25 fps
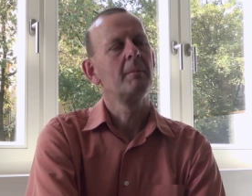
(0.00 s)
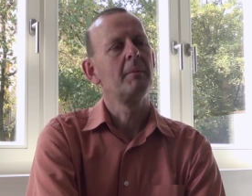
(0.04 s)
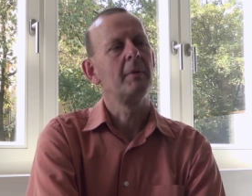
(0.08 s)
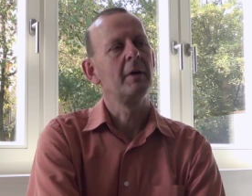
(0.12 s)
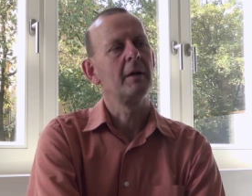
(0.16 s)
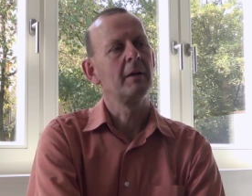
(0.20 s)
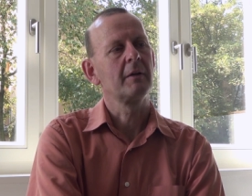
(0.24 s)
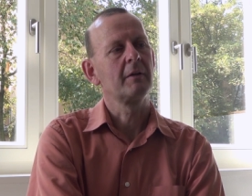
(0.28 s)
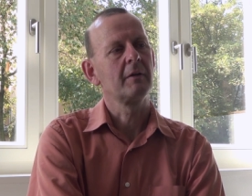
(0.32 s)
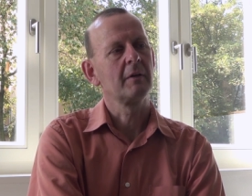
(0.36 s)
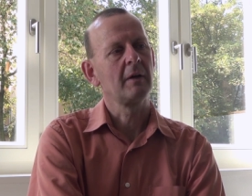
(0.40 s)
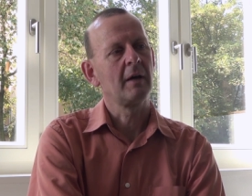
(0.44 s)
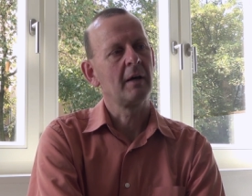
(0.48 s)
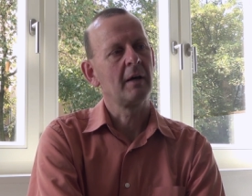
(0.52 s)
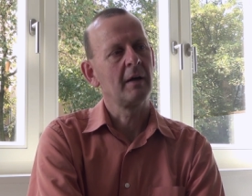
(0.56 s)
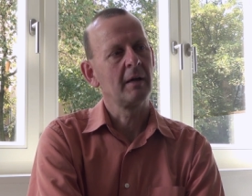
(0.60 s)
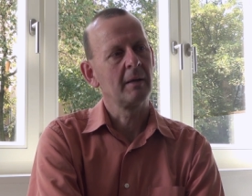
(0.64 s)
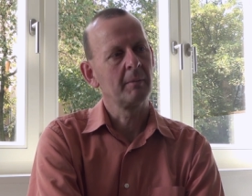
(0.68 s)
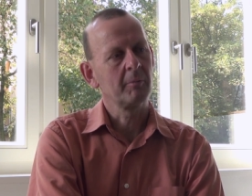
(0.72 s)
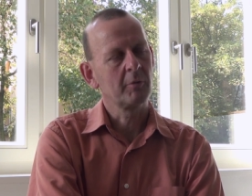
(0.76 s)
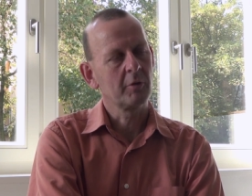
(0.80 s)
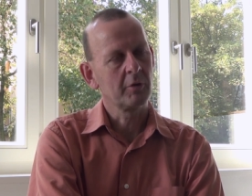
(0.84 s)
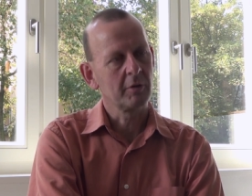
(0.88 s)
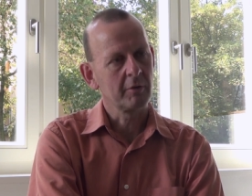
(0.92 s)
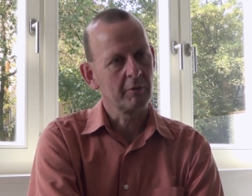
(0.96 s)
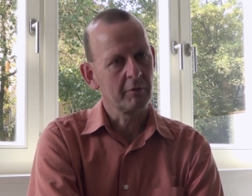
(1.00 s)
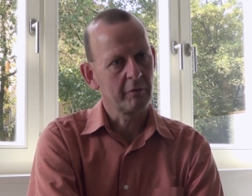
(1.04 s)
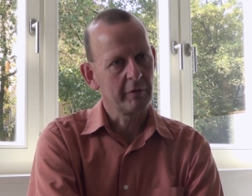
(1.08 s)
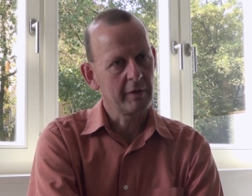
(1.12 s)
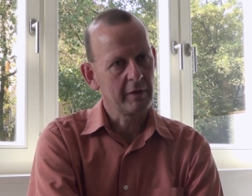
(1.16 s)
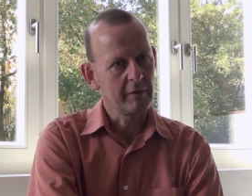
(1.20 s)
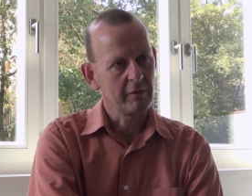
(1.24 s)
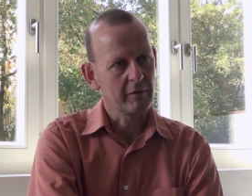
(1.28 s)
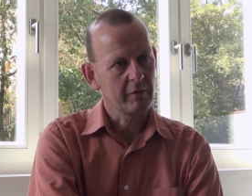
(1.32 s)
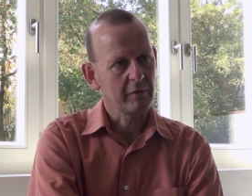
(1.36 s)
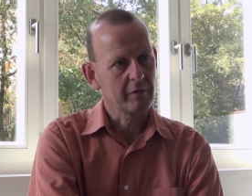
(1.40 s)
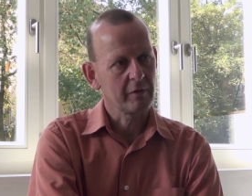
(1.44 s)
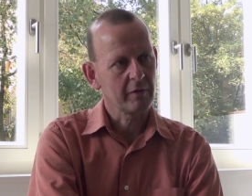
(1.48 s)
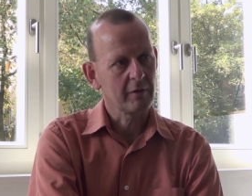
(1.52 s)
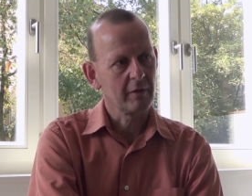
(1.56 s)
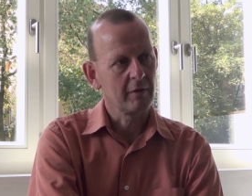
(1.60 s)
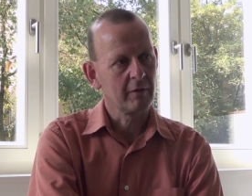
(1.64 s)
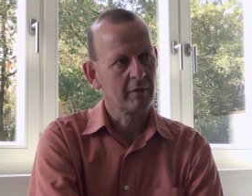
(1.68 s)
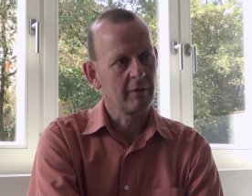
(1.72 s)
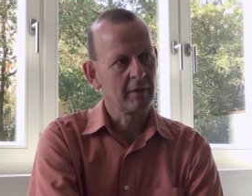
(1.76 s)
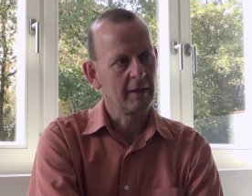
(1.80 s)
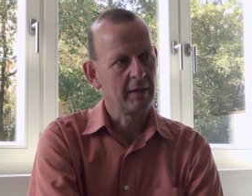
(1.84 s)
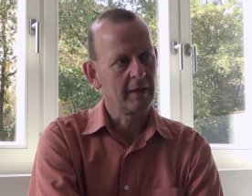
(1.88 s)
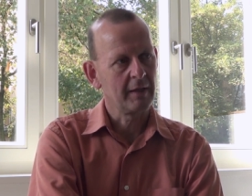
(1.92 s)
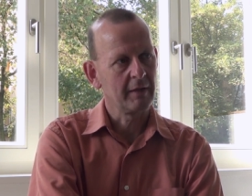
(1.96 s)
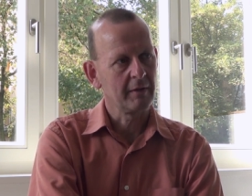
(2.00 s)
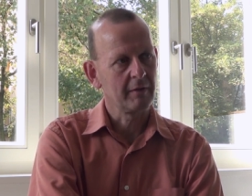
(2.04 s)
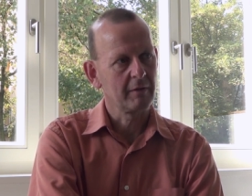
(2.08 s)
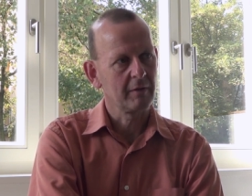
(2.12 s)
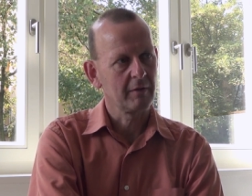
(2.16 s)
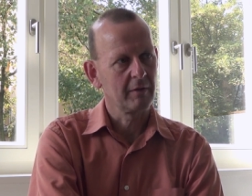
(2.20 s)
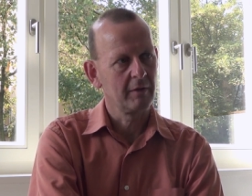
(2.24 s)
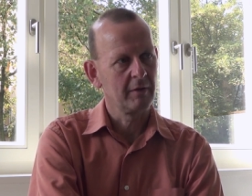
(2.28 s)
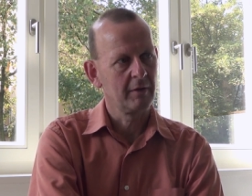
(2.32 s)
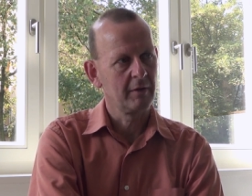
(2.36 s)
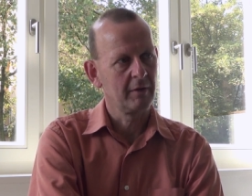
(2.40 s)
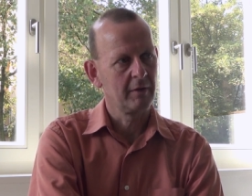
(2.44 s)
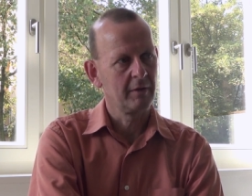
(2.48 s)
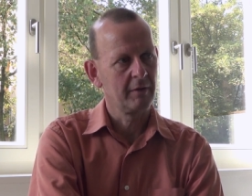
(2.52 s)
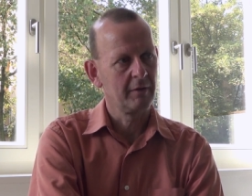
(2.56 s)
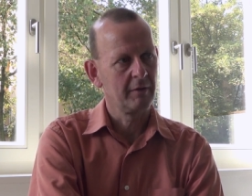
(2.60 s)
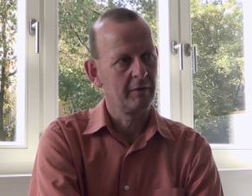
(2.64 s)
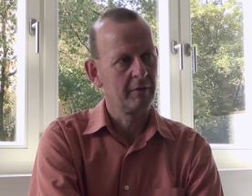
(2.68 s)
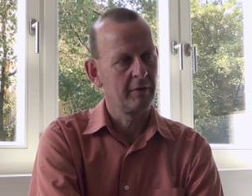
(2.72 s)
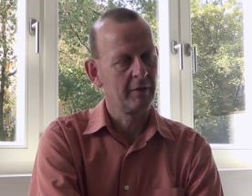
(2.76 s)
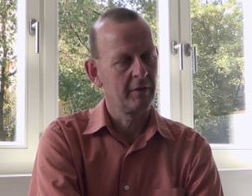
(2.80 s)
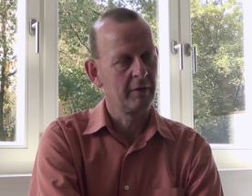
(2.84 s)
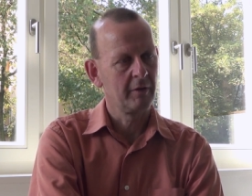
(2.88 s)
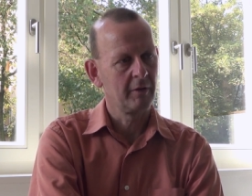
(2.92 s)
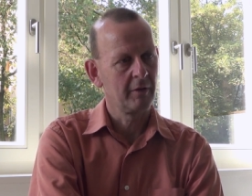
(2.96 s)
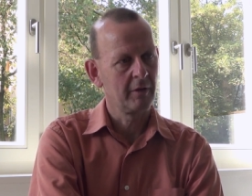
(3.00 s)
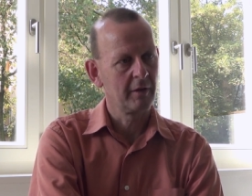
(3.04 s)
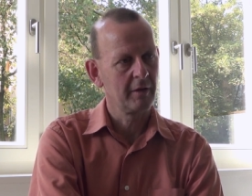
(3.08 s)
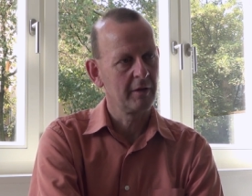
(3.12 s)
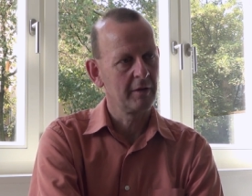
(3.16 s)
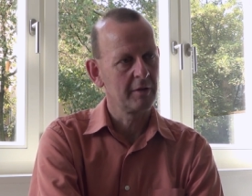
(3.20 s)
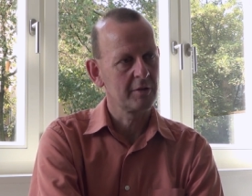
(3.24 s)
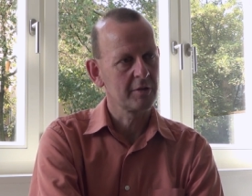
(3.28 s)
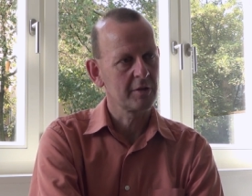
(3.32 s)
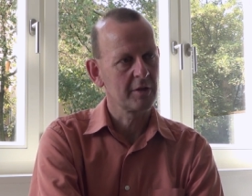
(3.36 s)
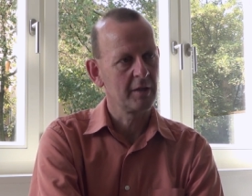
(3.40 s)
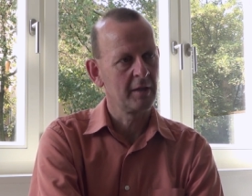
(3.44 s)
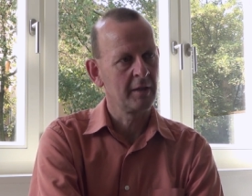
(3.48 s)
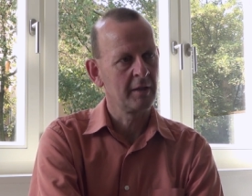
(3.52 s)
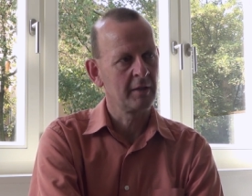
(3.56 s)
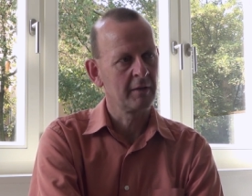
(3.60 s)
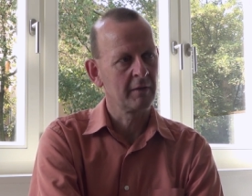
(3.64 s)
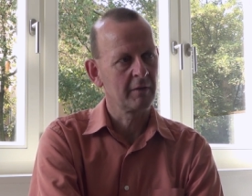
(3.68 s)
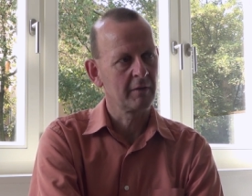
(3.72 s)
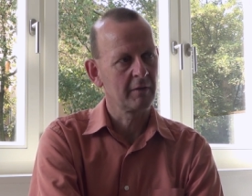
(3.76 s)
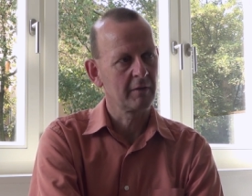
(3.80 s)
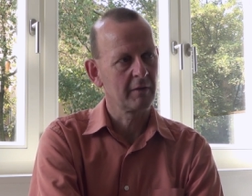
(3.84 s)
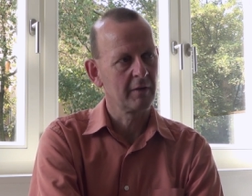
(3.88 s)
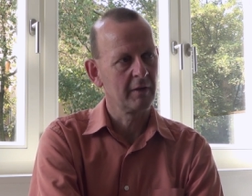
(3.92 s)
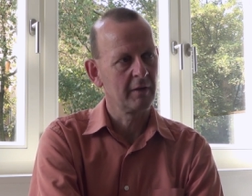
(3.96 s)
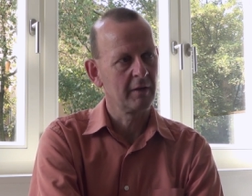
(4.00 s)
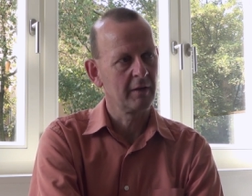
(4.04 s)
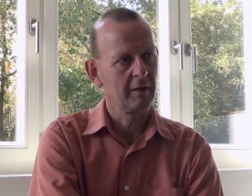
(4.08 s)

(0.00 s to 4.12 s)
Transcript: But I'm convinced that the knowledge and